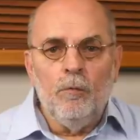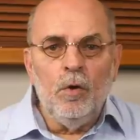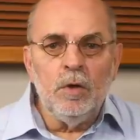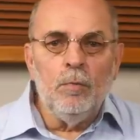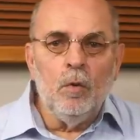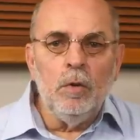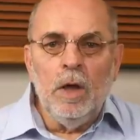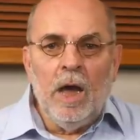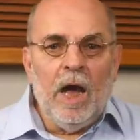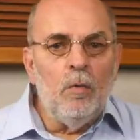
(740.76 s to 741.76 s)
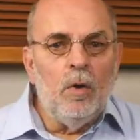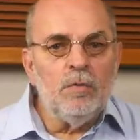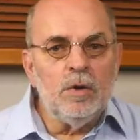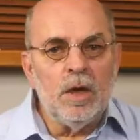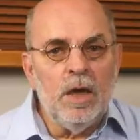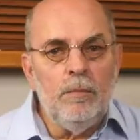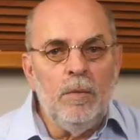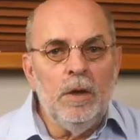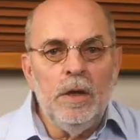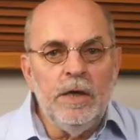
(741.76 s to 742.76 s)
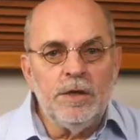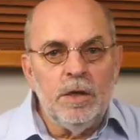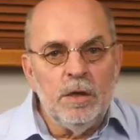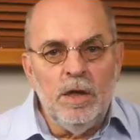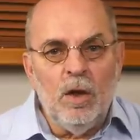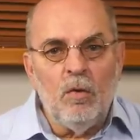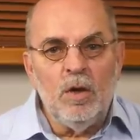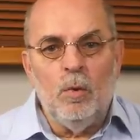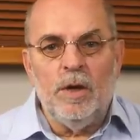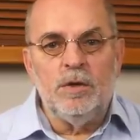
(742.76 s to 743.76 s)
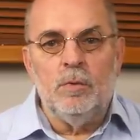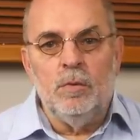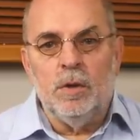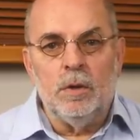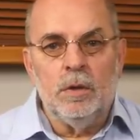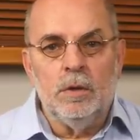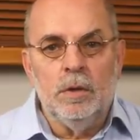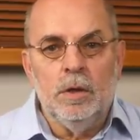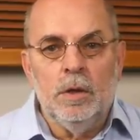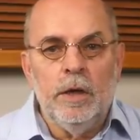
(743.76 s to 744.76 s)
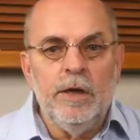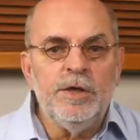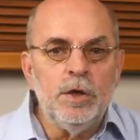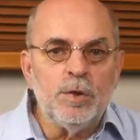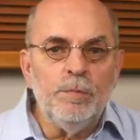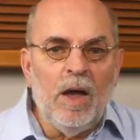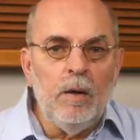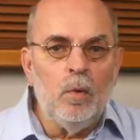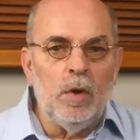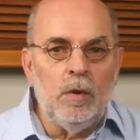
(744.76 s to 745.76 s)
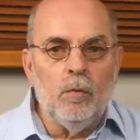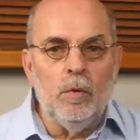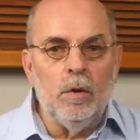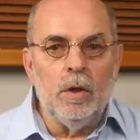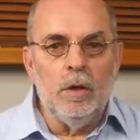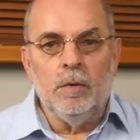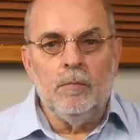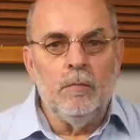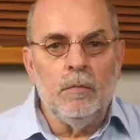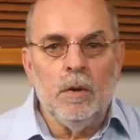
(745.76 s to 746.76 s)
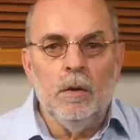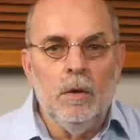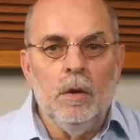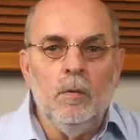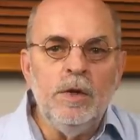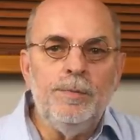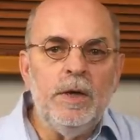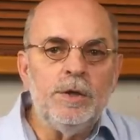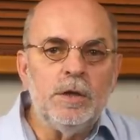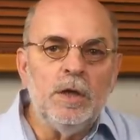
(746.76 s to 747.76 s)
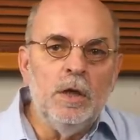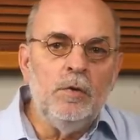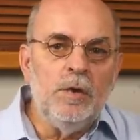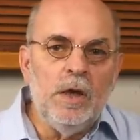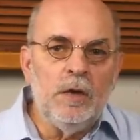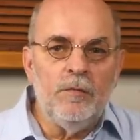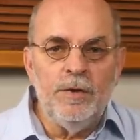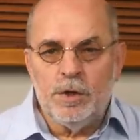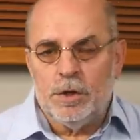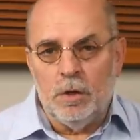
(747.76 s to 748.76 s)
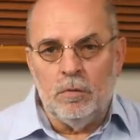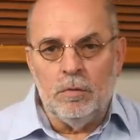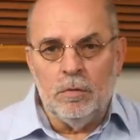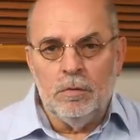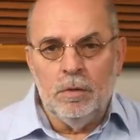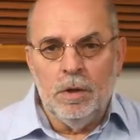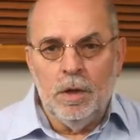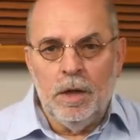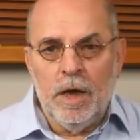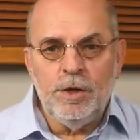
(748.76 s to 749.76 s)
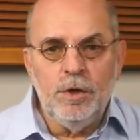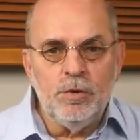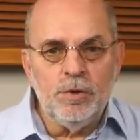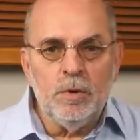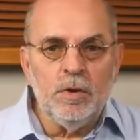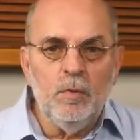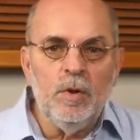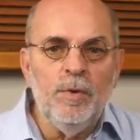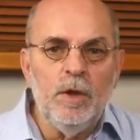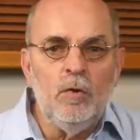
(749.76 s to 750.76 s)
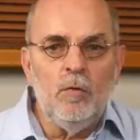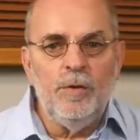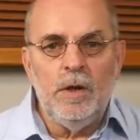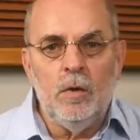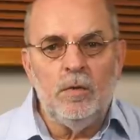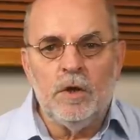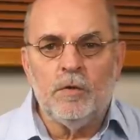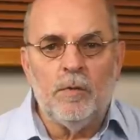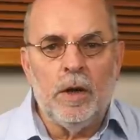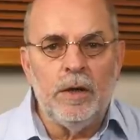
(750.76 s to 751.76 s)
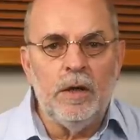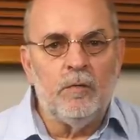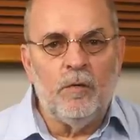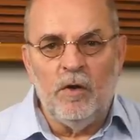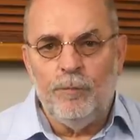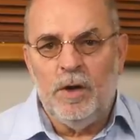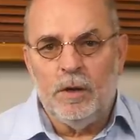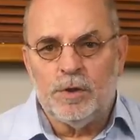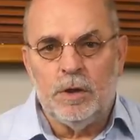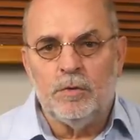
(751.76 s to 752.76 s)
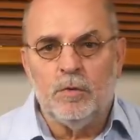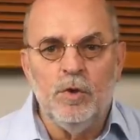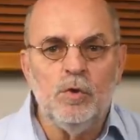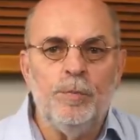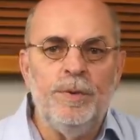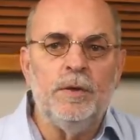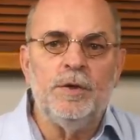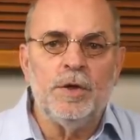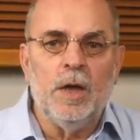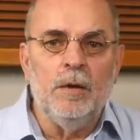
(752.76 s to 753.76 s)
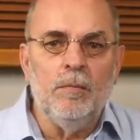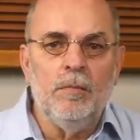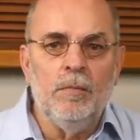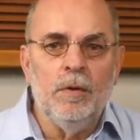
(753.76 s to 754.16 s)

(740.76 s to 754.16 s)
Furthermore, I won't claim it's the only way to work. It's just my way of working. Which brings us to the end of this show. As usual, there will be a new video next Friday at five p m Central European Time.